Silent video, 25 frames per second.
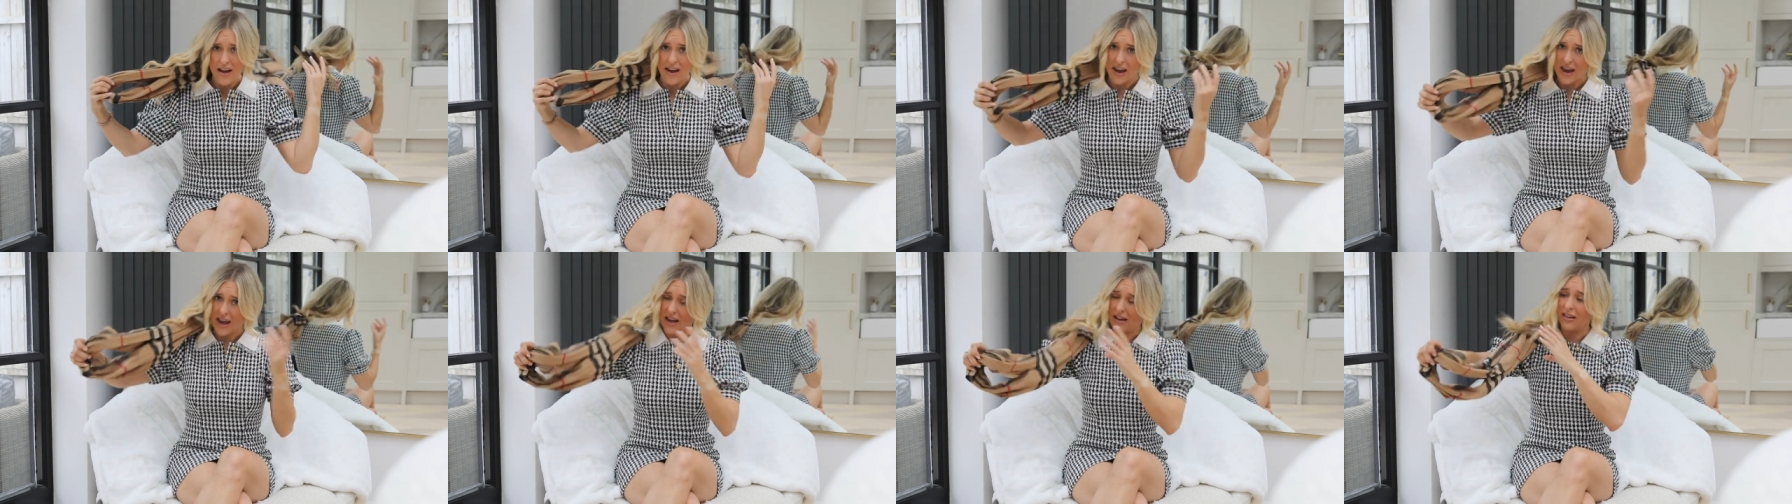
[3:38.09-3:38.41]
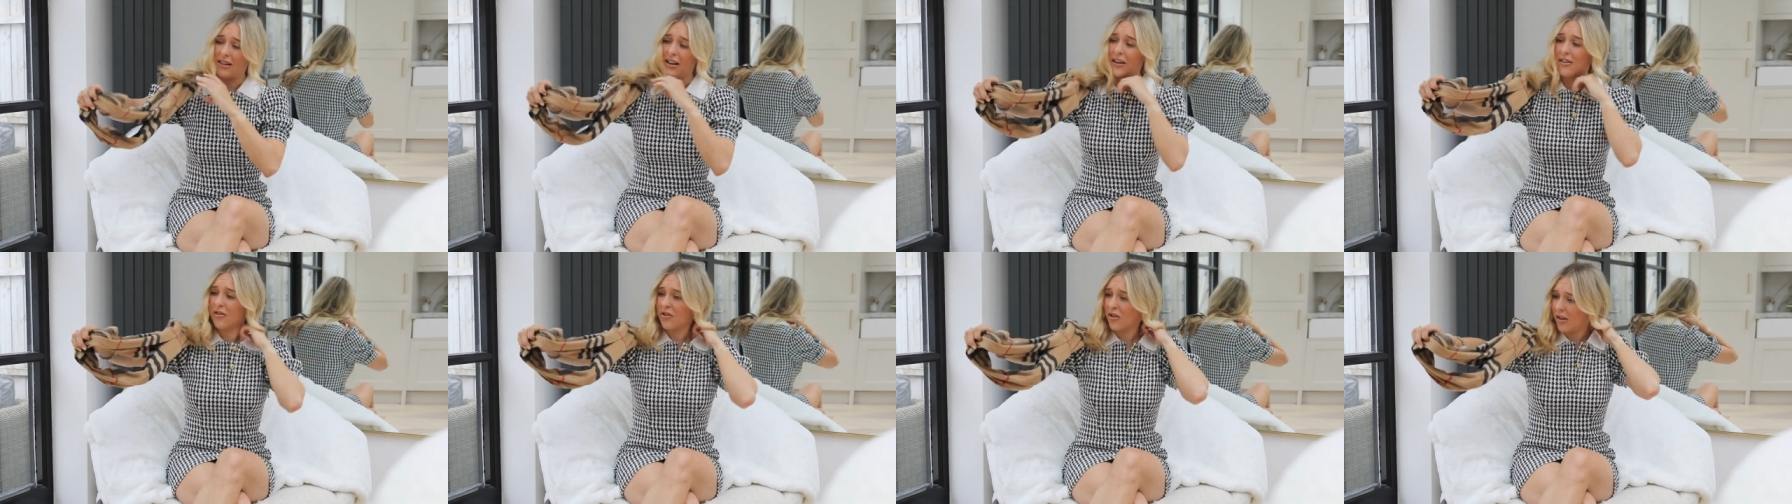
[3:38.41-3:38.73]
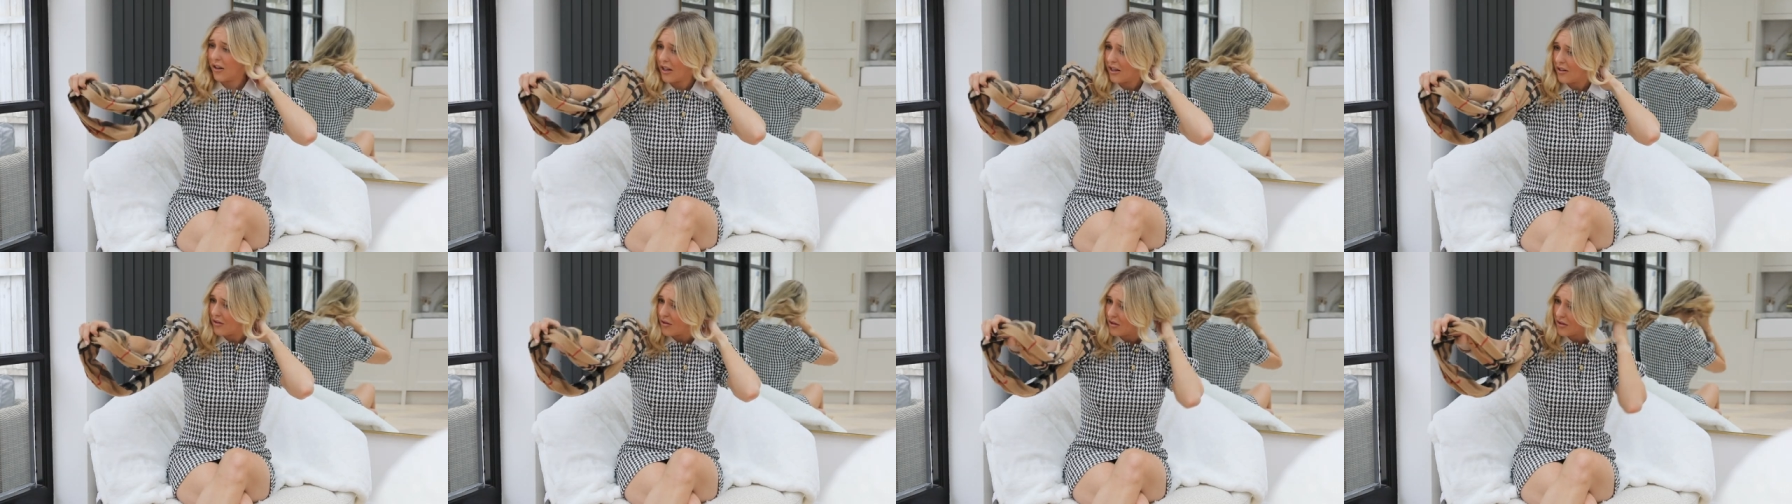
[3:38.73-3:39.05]
It
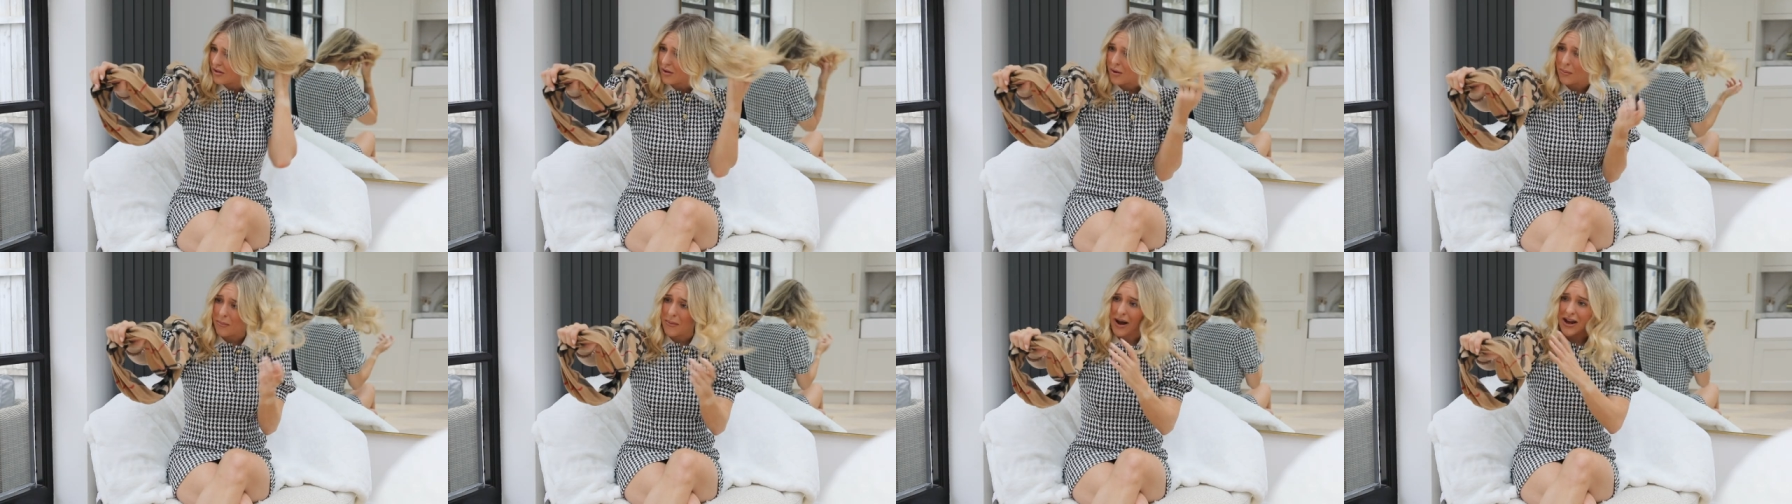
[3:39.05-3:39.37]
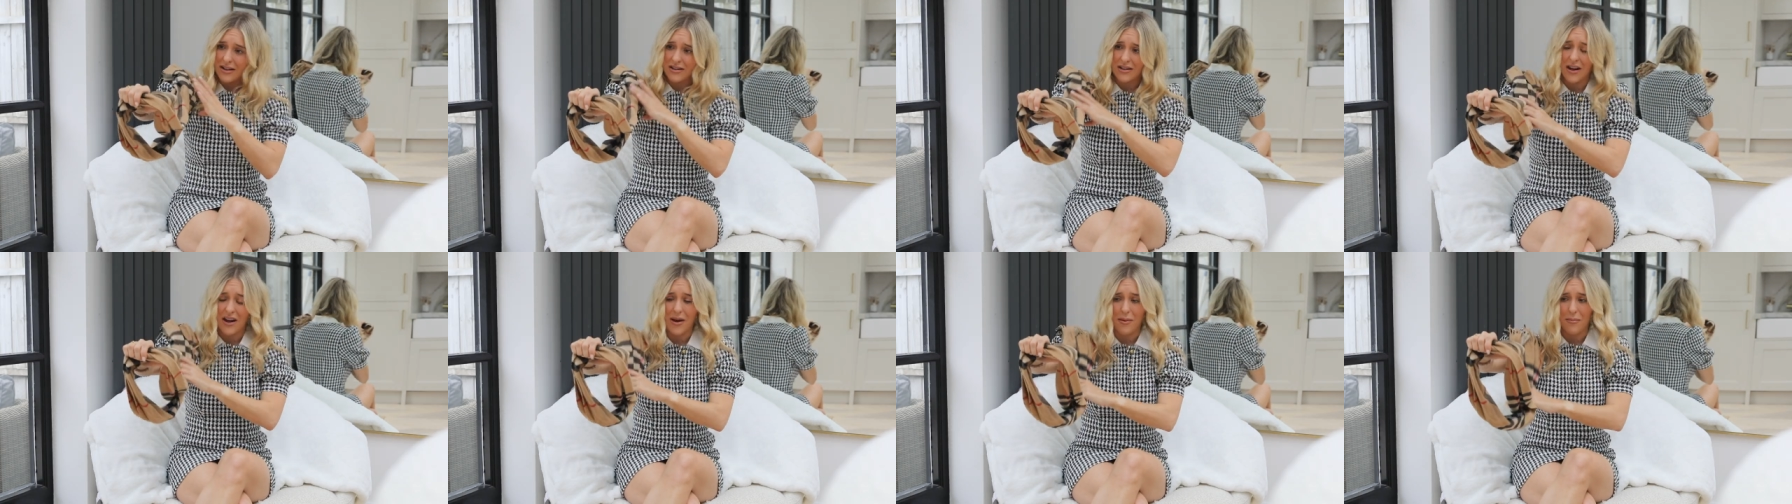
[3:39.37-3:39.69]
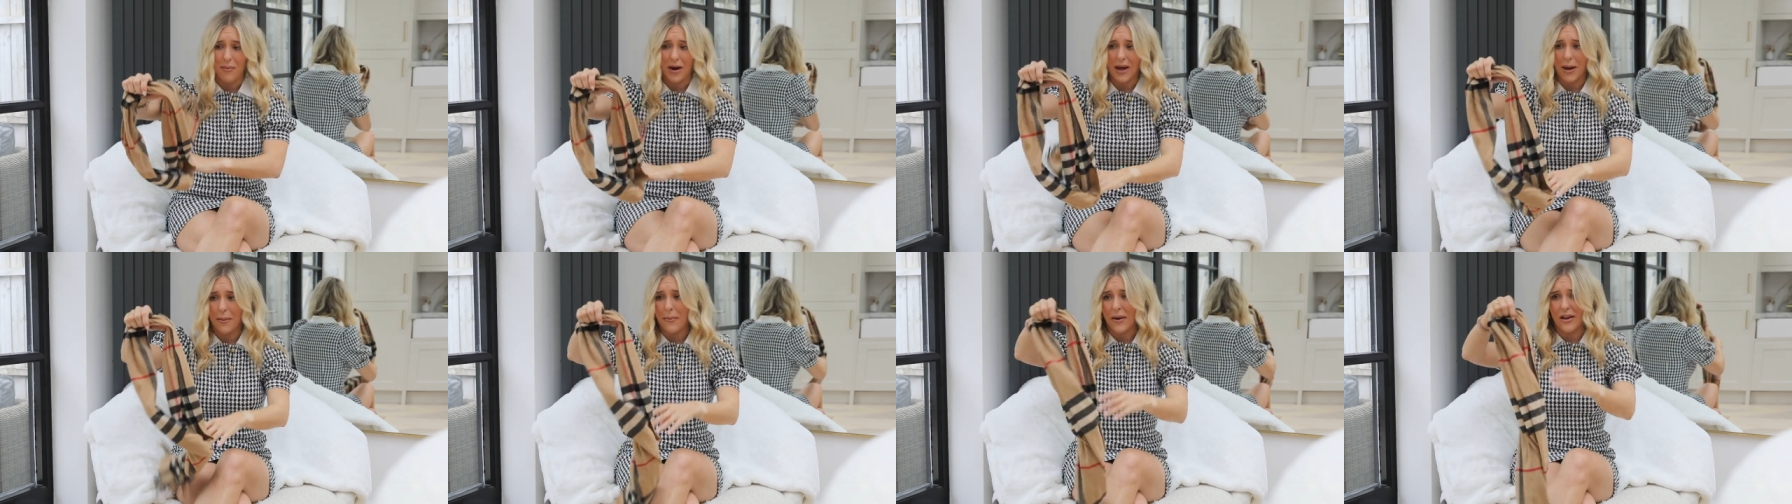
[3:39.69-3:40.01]
literally does not matter, in
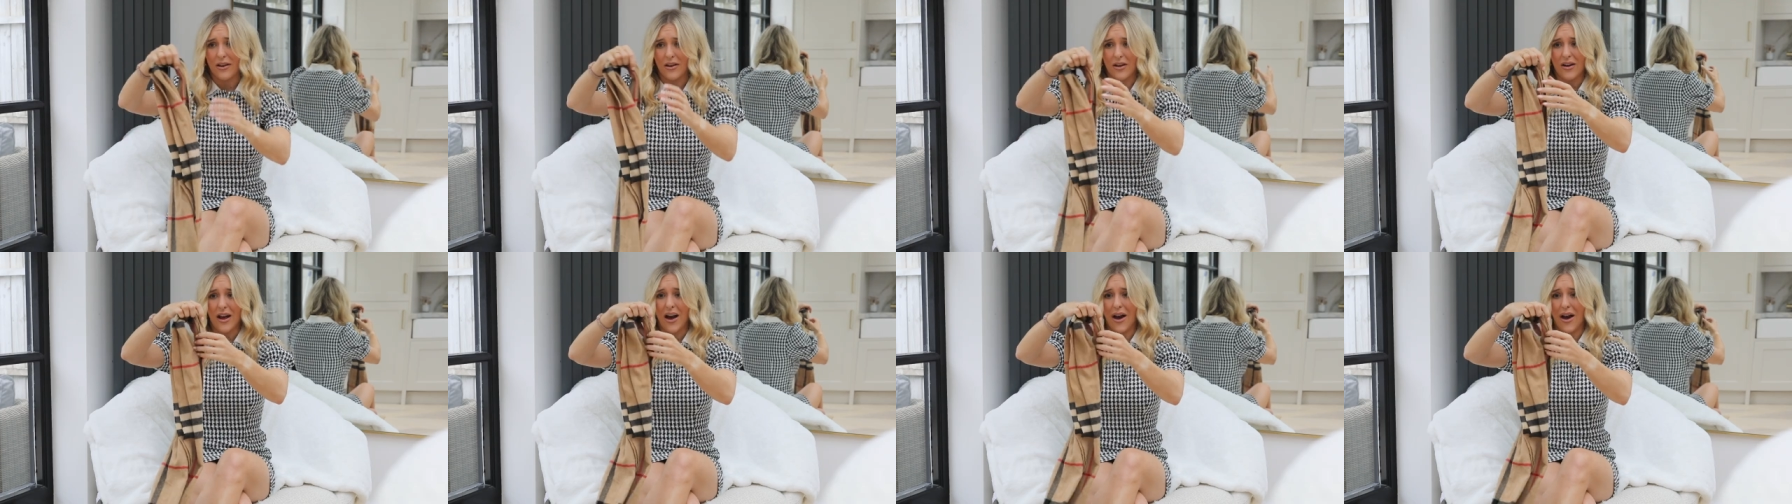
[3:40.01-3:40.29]
my opinion,